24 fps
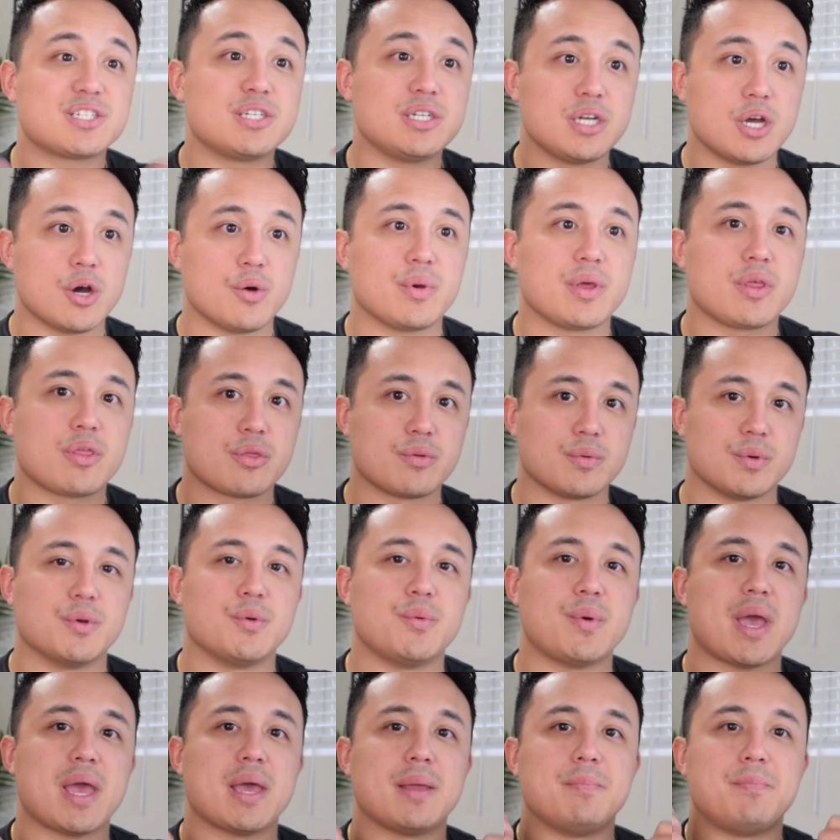going
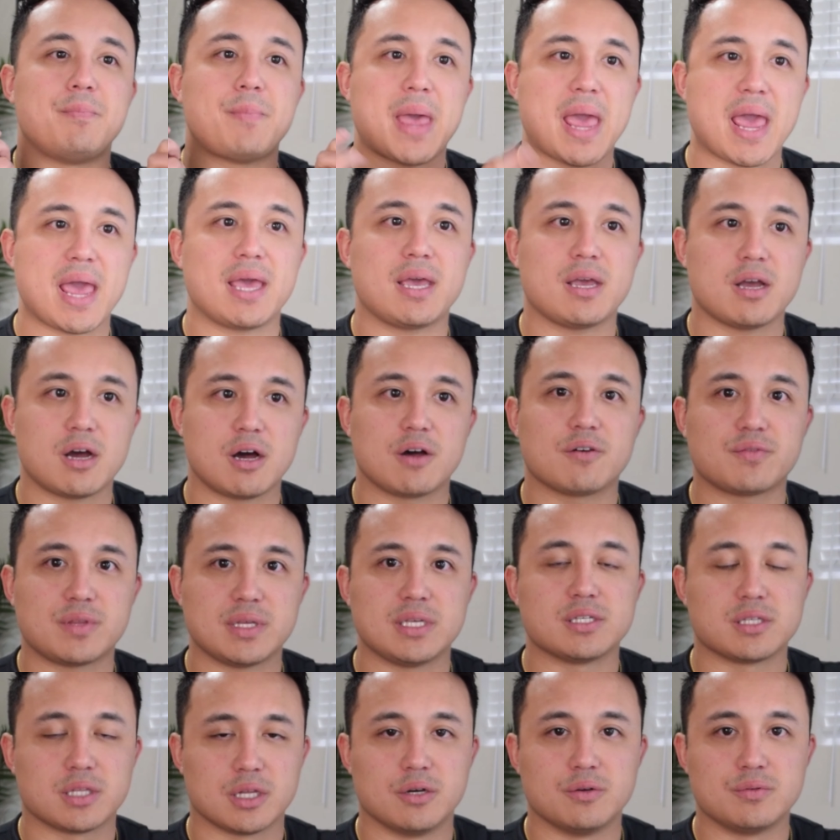through and paying off
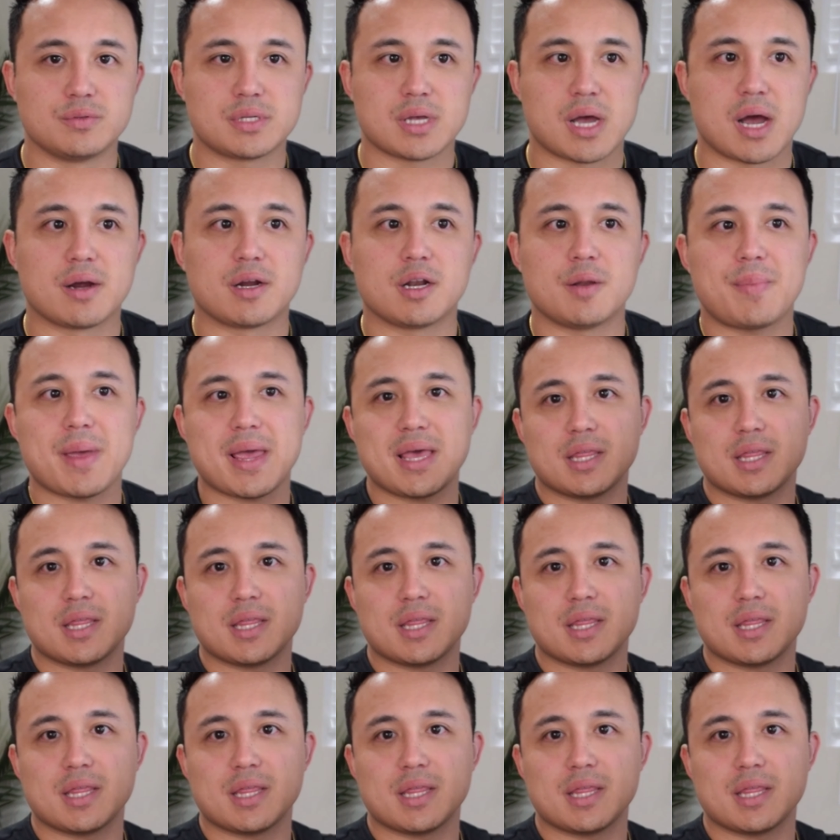these loans, I'm going to pay the